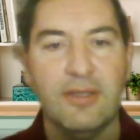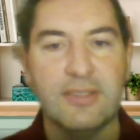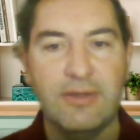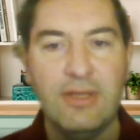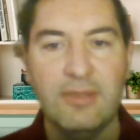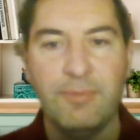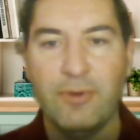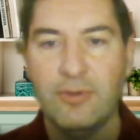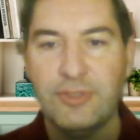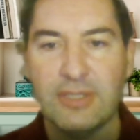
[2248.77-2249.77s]
screening the
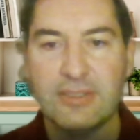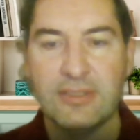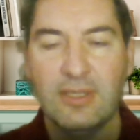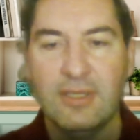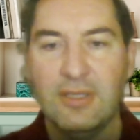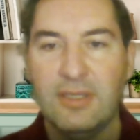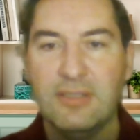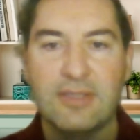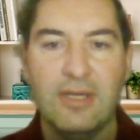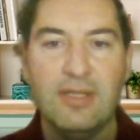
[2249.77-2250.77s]
projects, in
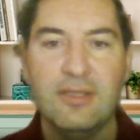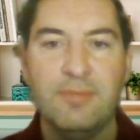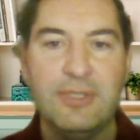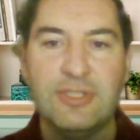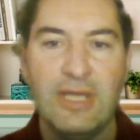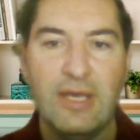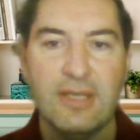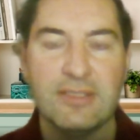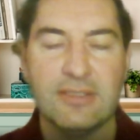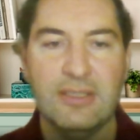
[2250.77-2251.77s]
screening the pitch
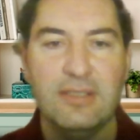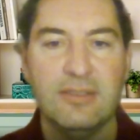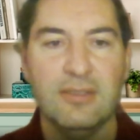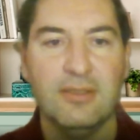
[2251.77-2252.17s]
decks, in